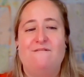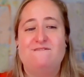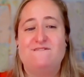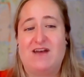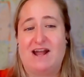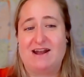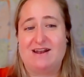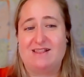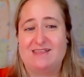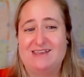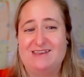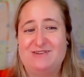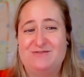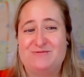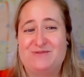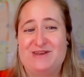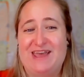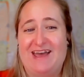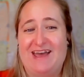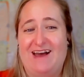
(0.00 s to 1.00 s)
Finally,
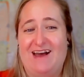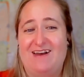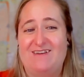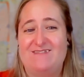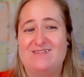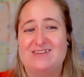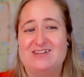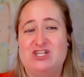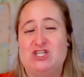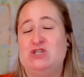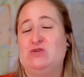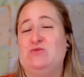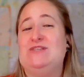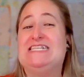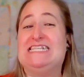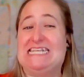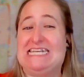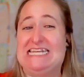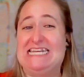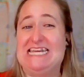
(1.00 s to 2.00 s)
we have to
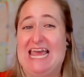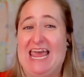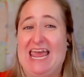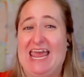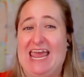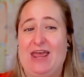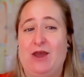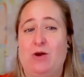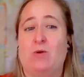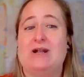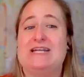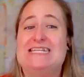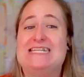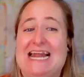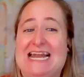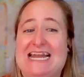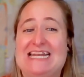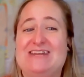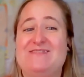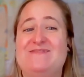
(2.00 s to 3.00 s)
TA or
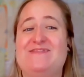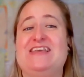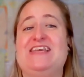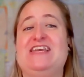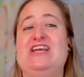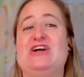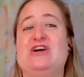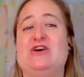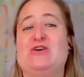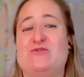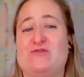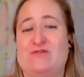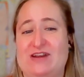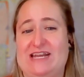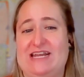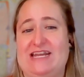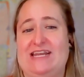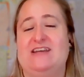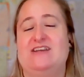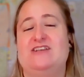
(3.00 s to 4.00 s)
tentatively
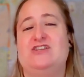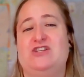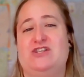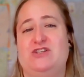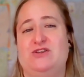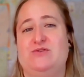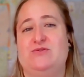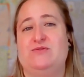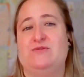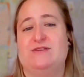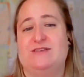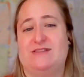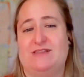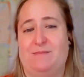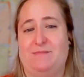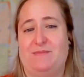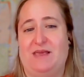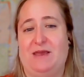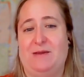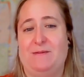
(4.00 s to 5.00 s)
agree to
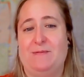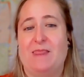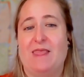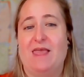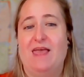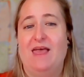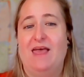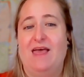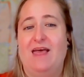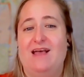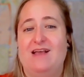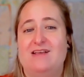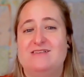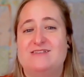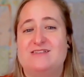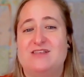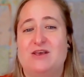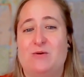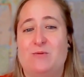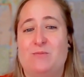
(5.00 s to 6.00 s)
something.
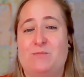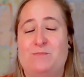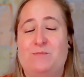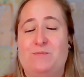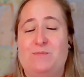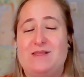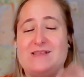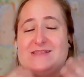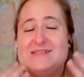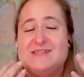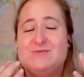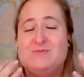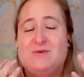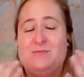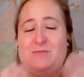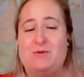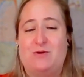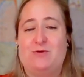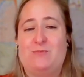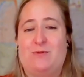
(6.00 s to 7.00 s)
So this is when
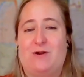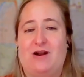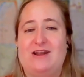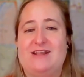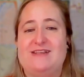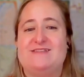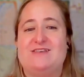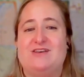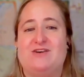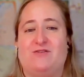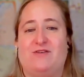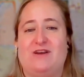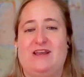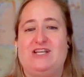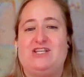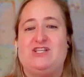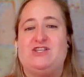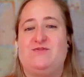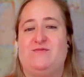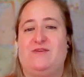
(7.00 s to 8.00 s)
both parties agree
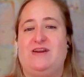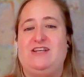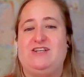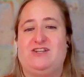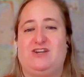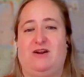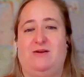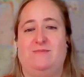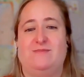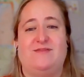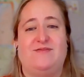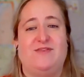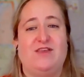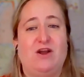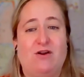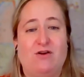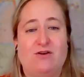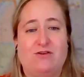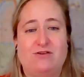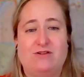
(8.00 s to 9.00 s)
to the written terms of the
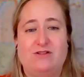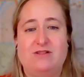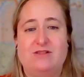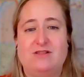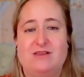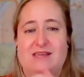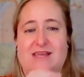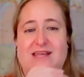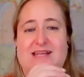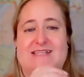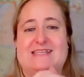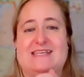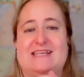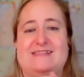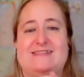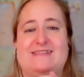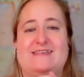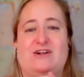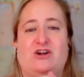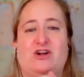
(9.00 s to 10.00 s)
article. It's
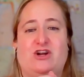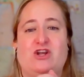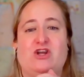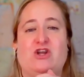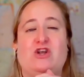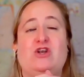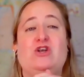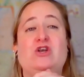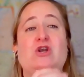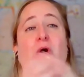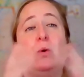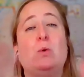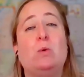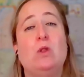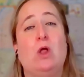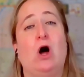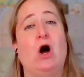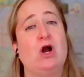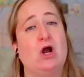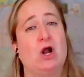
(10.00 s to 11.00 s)
considered no
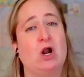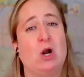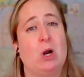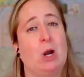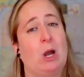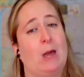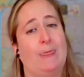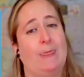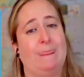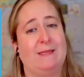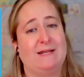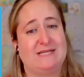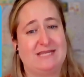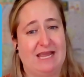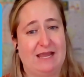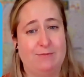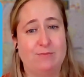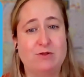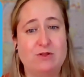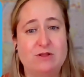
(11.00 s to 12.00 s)
longer on the
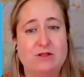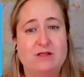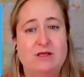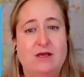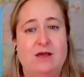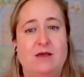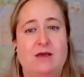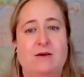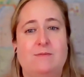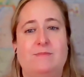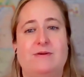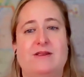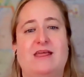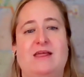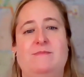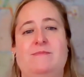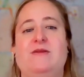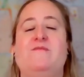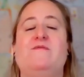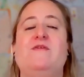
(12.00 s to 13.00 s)
table, but
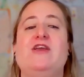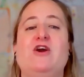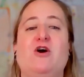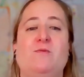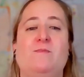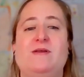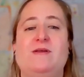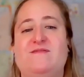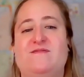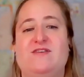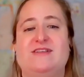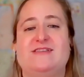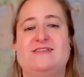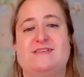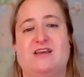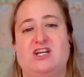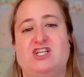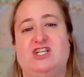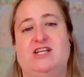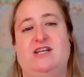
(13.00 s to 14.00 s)
can be reopened for
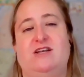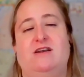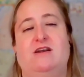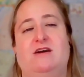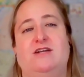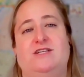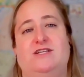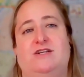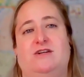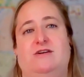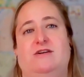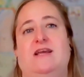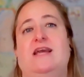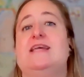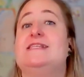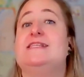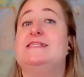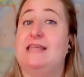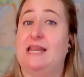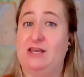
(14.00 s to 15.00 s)
discussion under
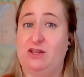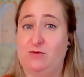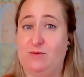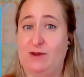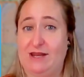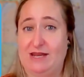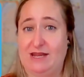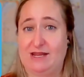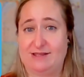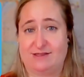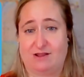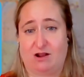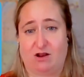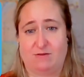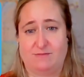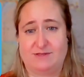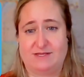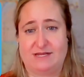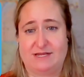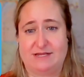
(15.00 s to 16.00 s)
extenuating
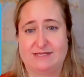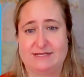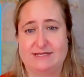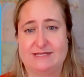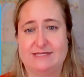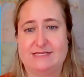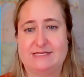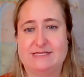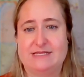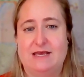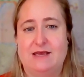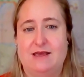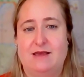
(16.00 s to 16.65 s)
circumstances.